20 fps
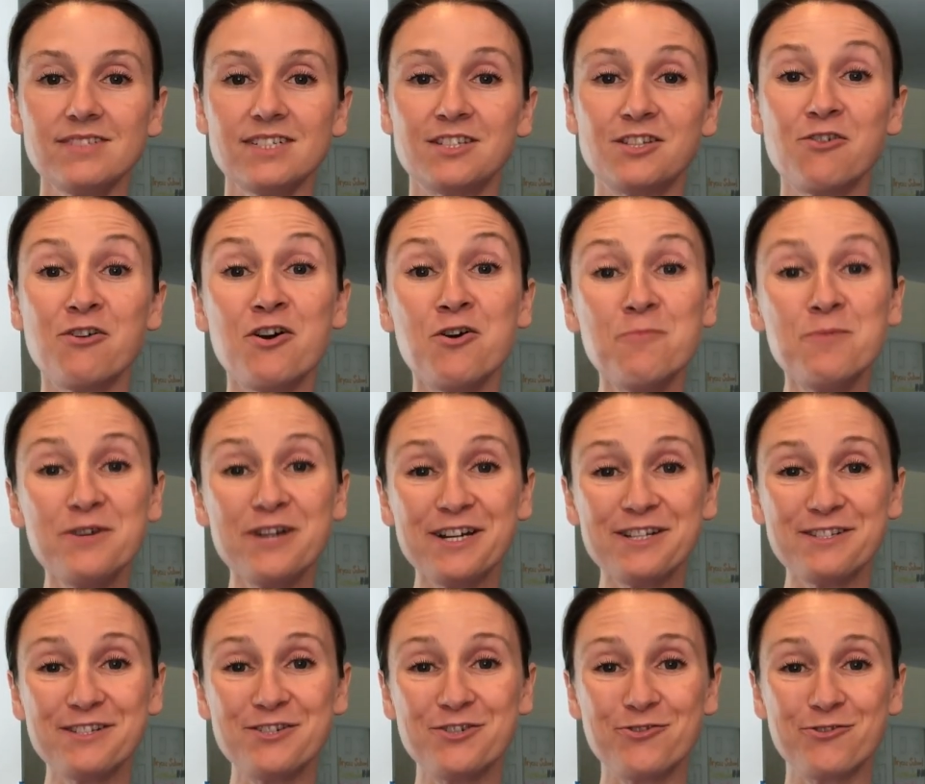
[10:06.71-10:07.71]
So I hope you
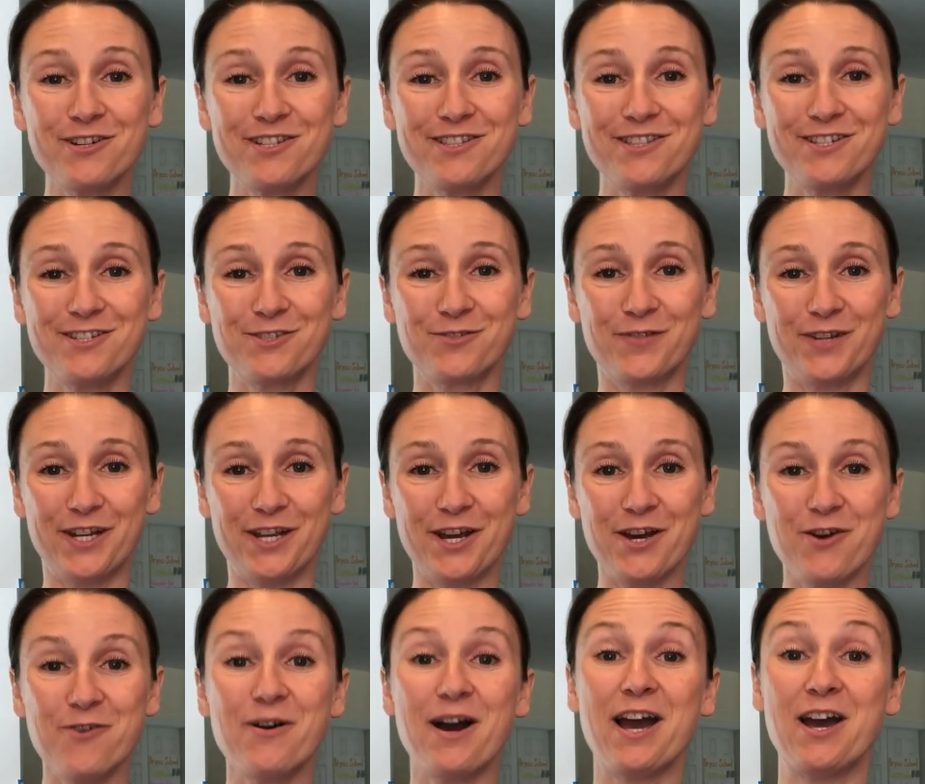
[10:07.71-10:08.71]
guys enjoyed this
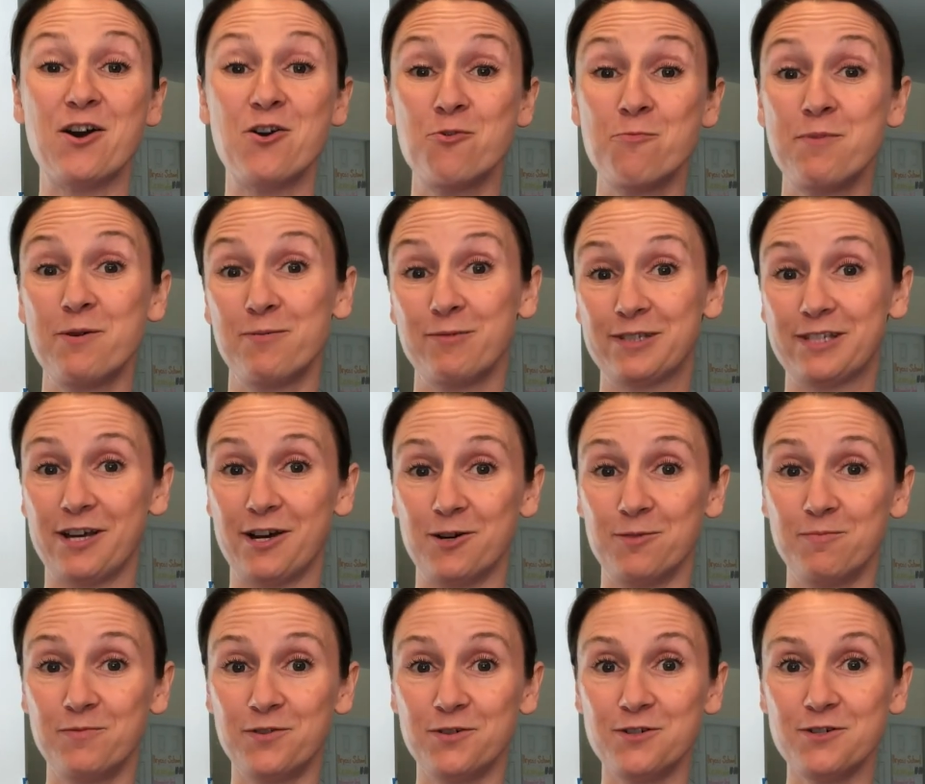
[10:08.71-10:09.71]
video. I hope it was
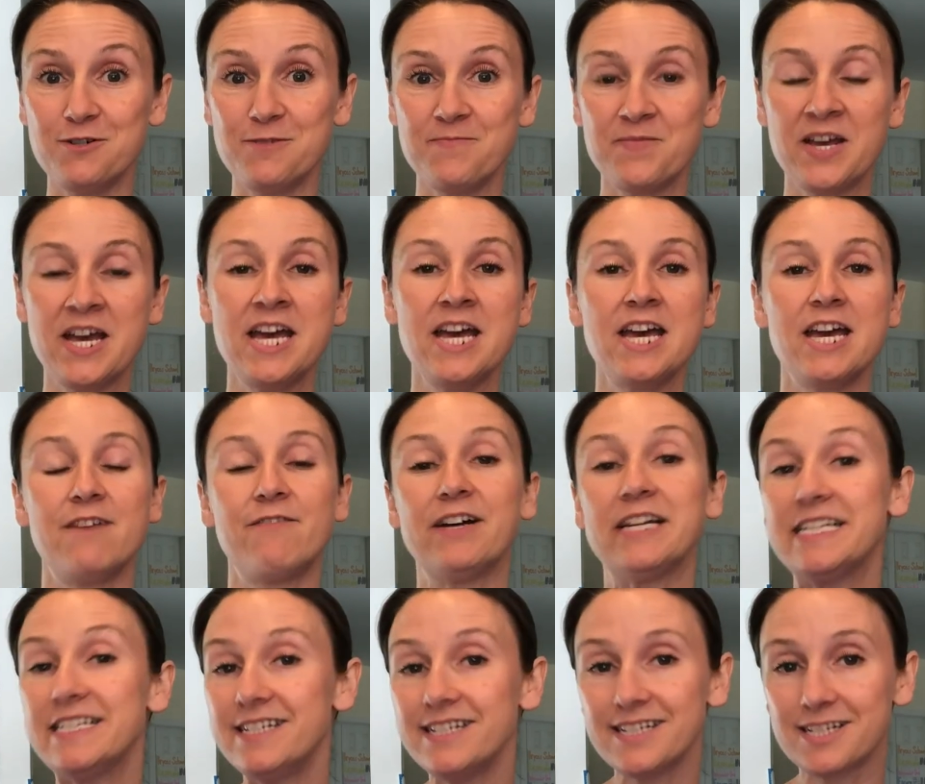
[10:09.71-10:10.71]
helpful. If I
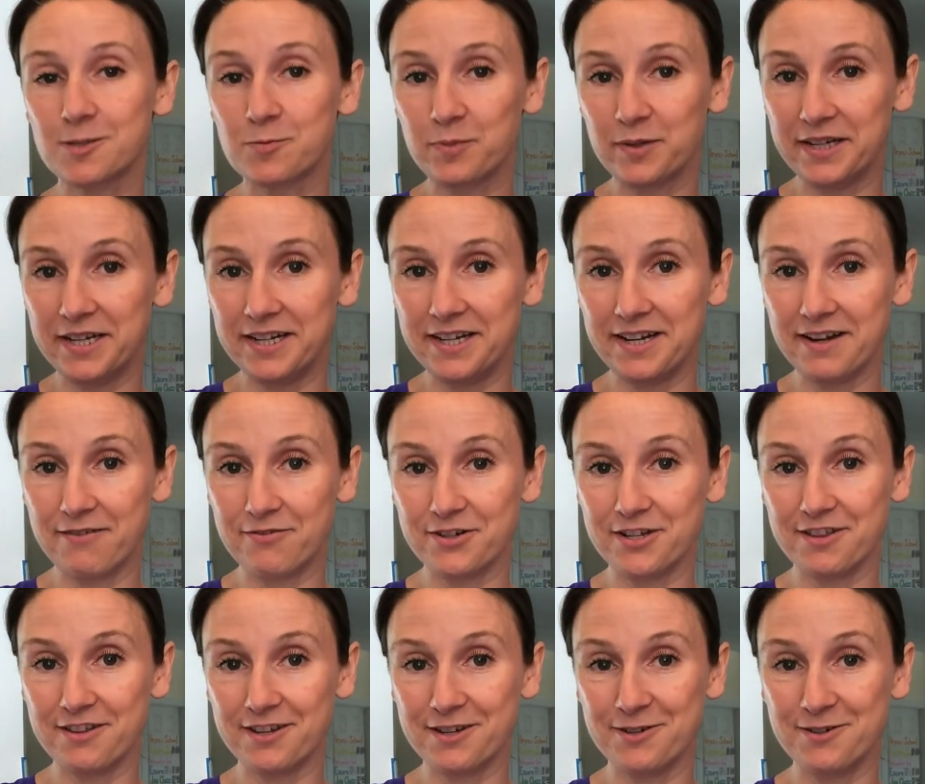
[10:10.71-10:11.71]
didn't explain
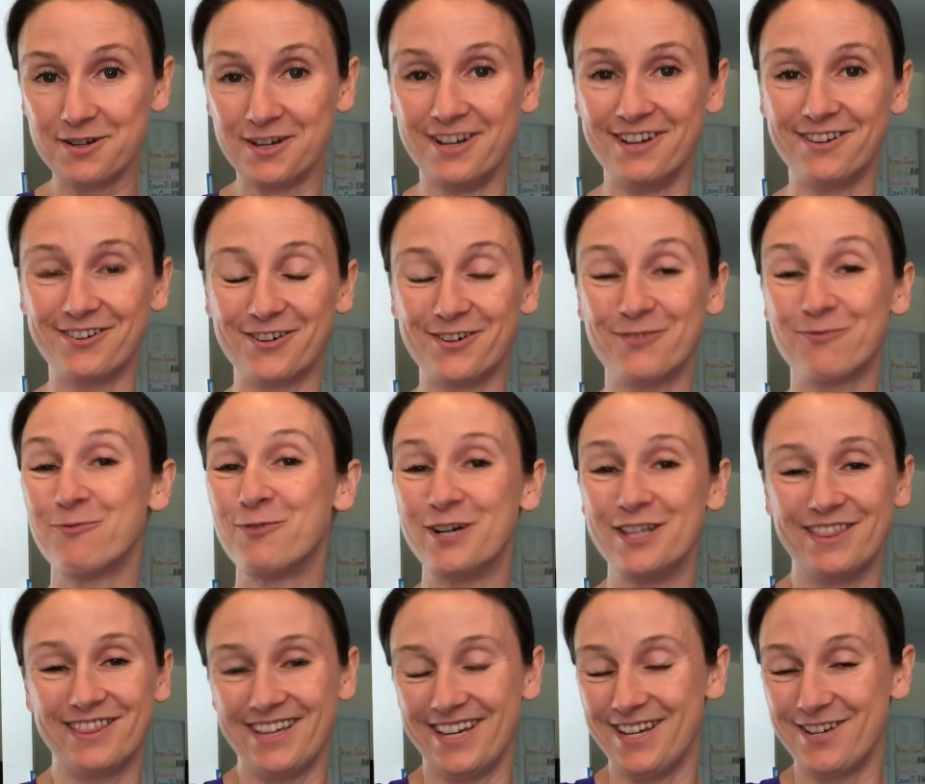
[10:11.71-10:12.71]
everything or
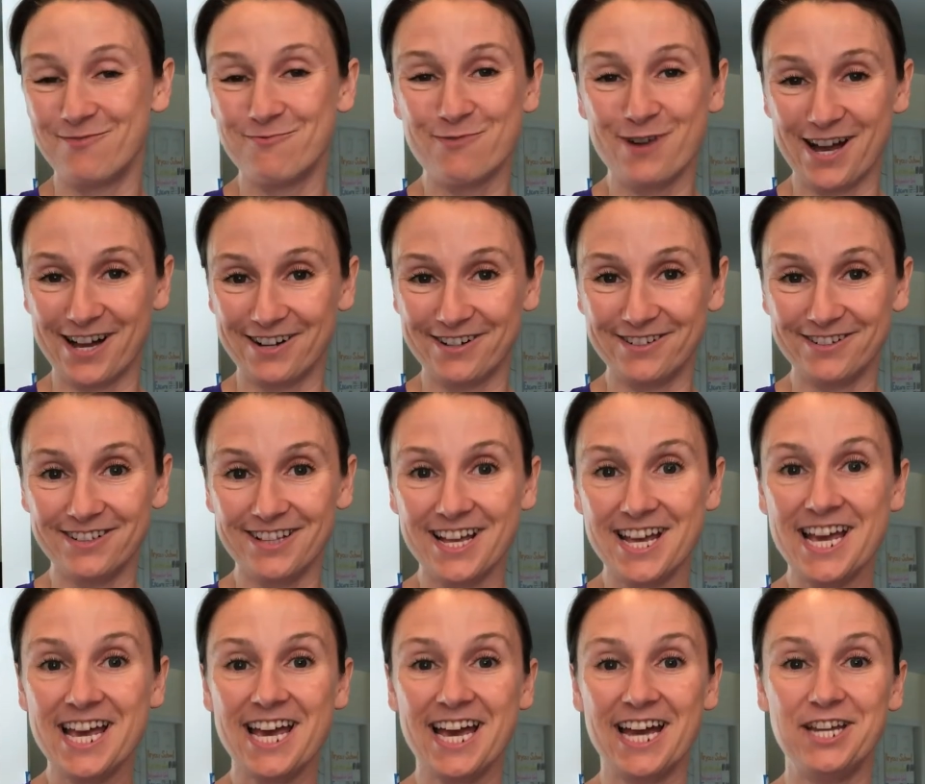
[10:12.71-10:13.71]
one thing well
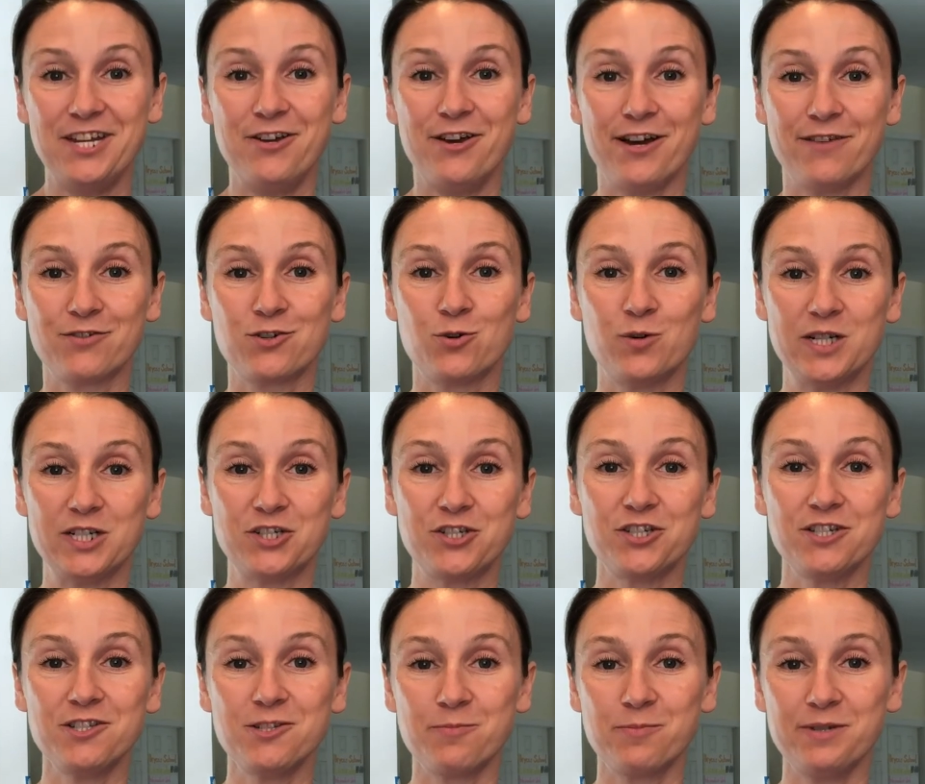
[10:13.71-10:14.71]
and you have
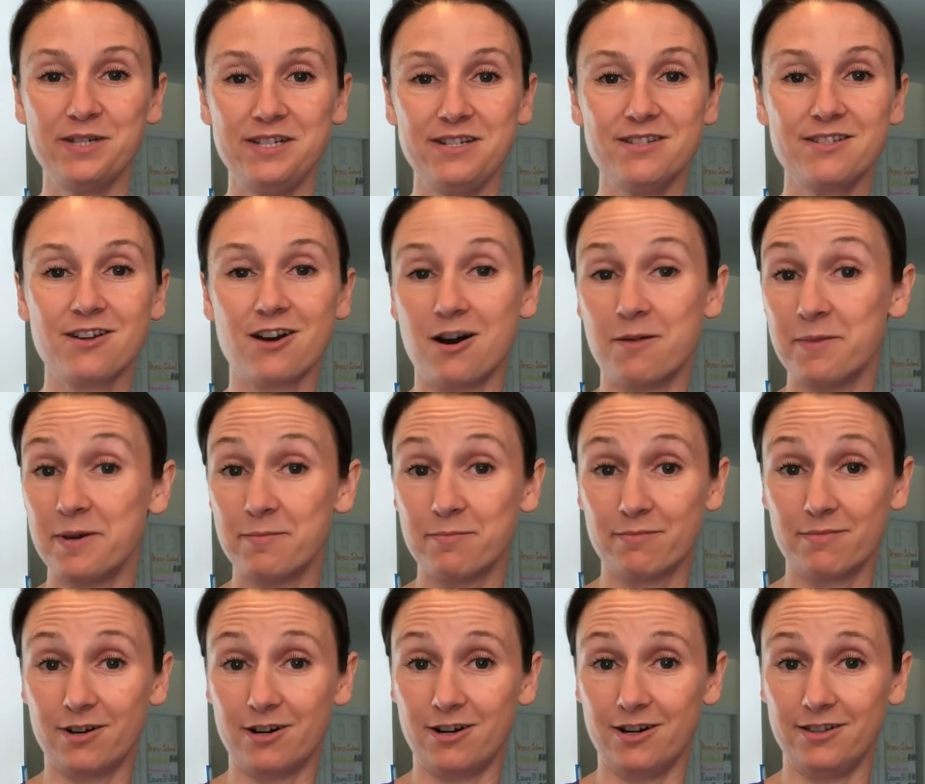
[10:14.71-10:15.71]
questions, please comment
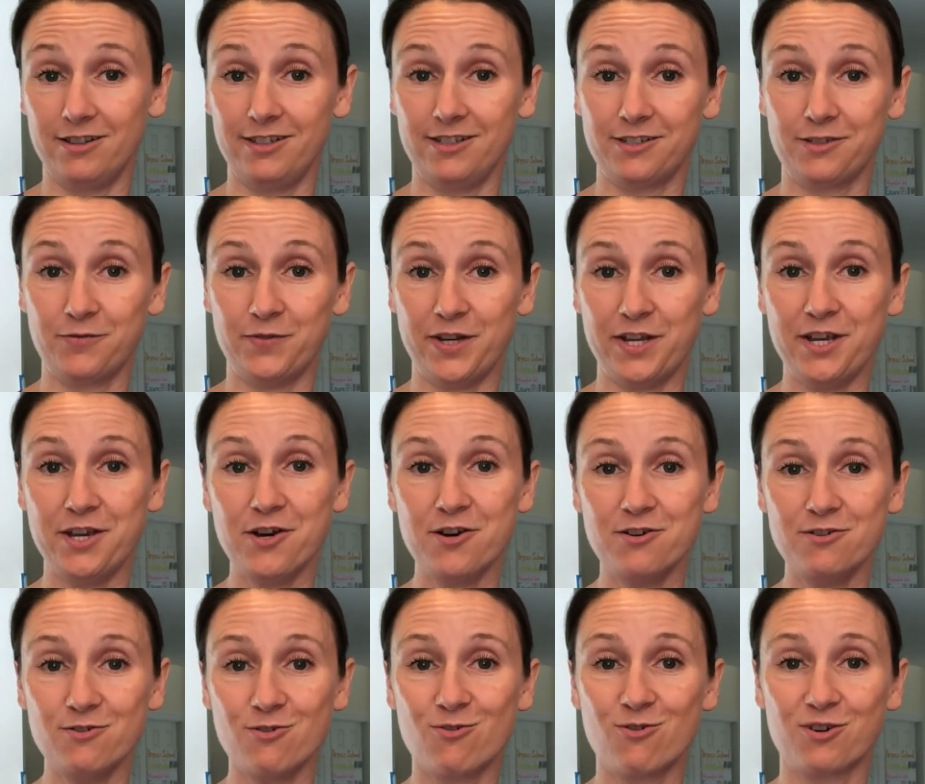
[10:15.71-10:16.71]
on this
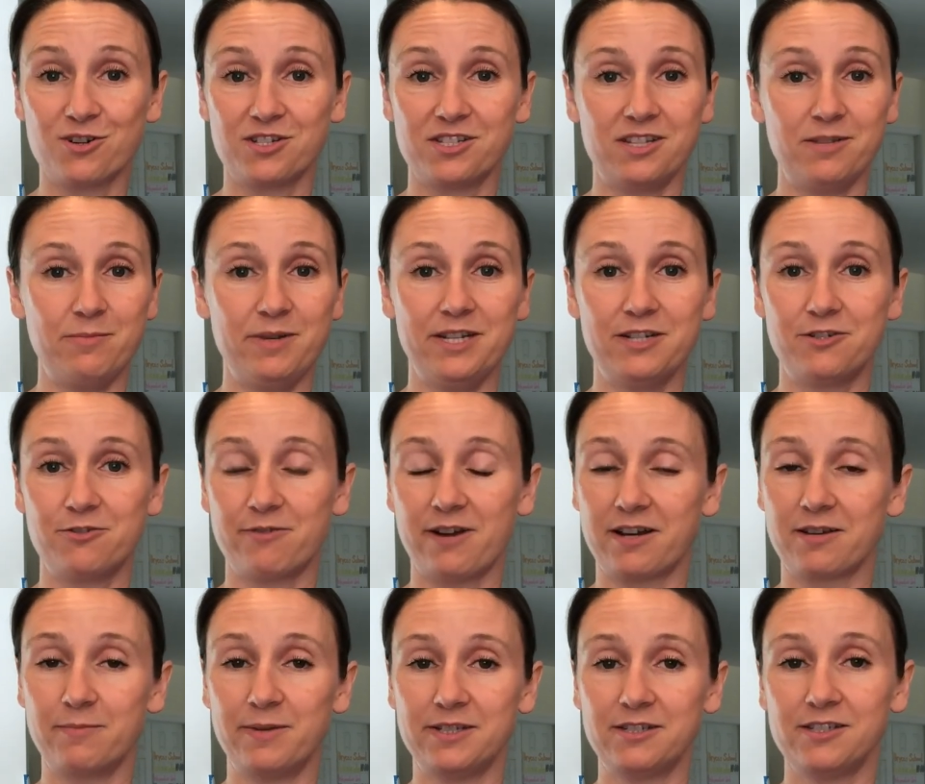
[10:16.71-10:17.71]
video or send me a
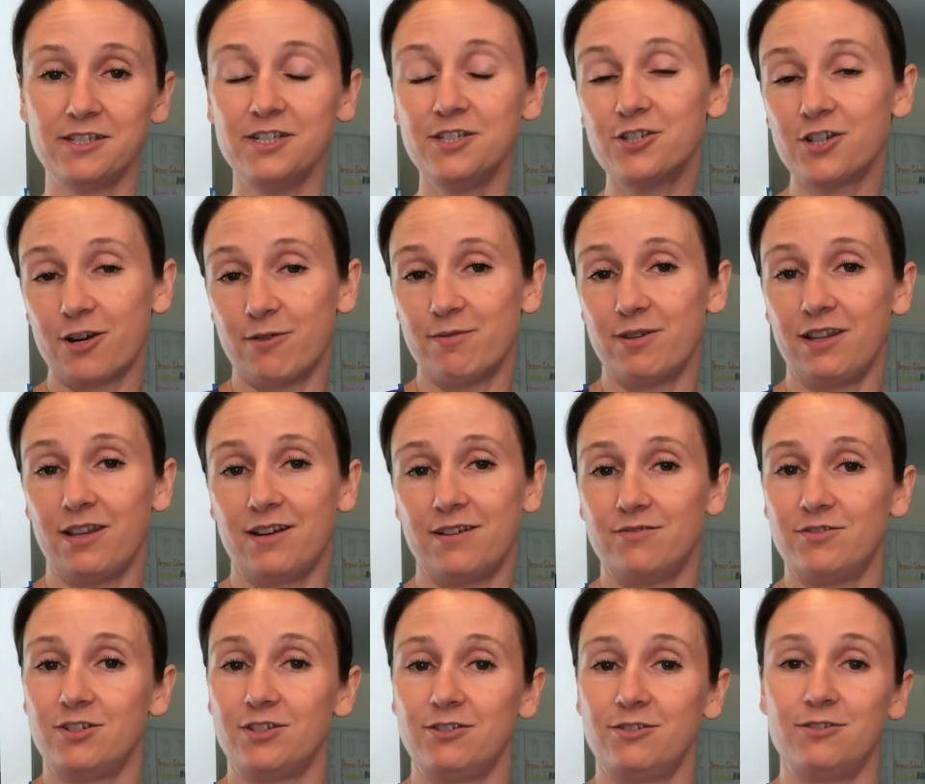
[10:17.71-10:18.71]
direct message. I would
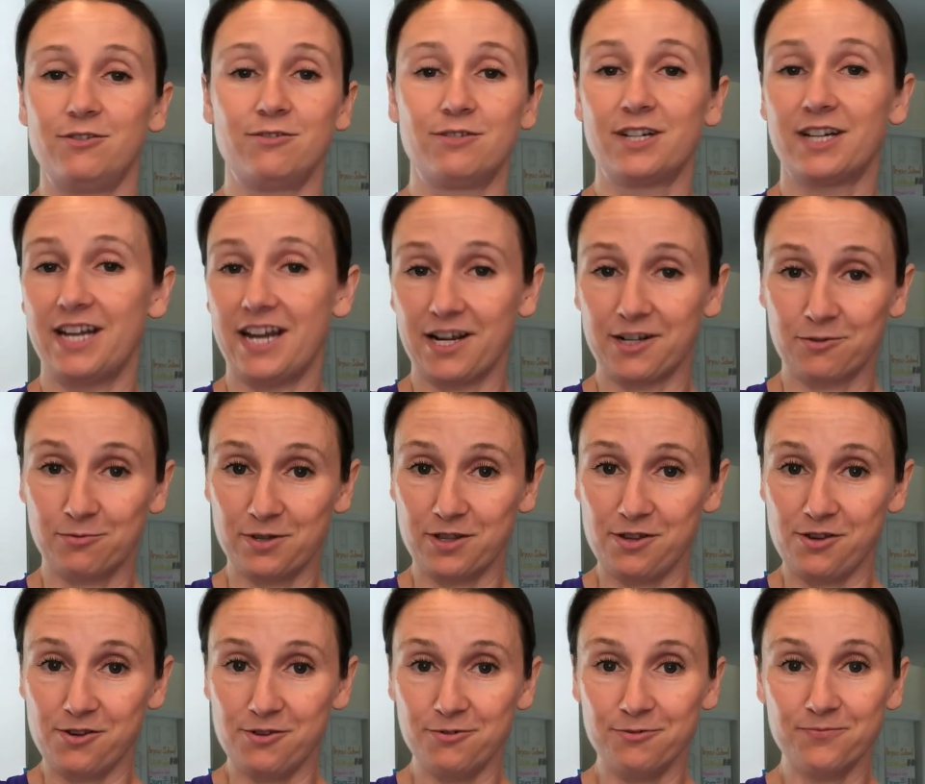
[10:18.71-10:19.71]
love to connect
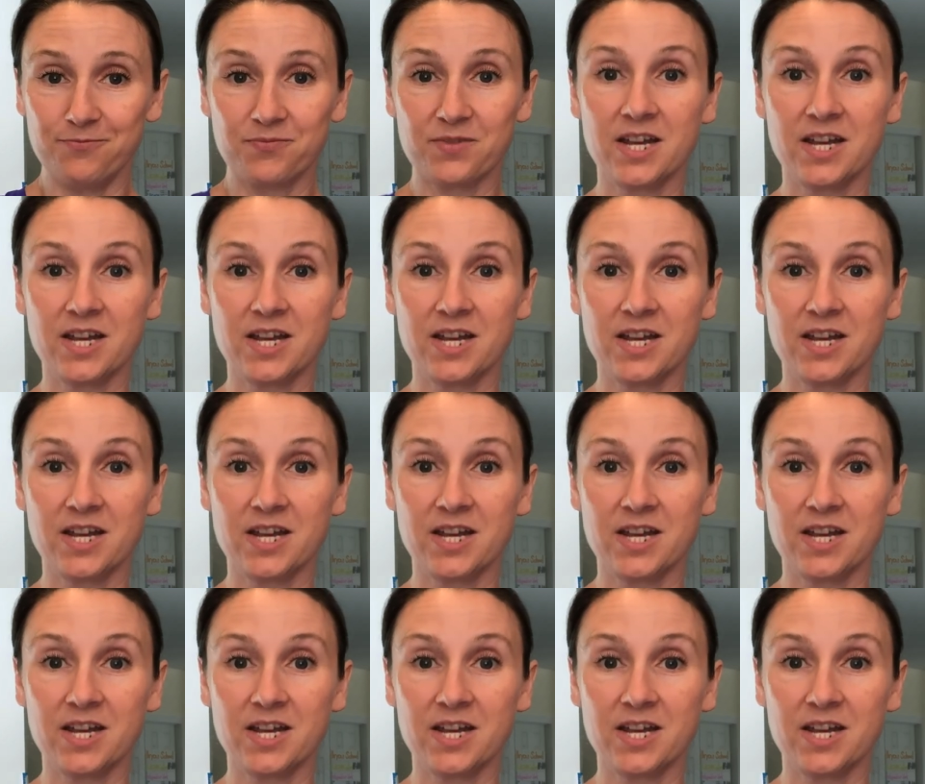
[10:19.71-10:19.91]
with you.